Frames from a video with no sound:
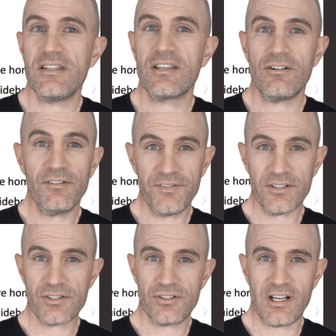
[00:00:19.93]
the
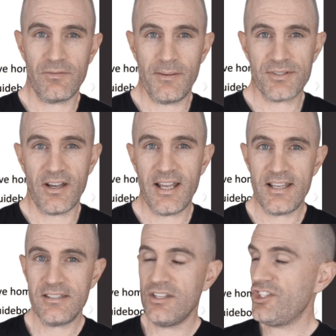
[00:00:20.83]
Goldfields track website
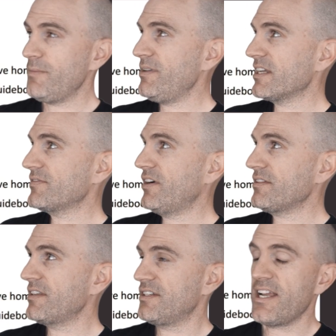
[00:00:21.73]
has the GPX
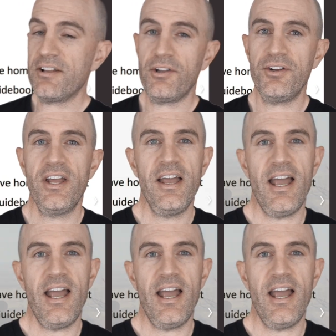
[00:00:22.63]
files to download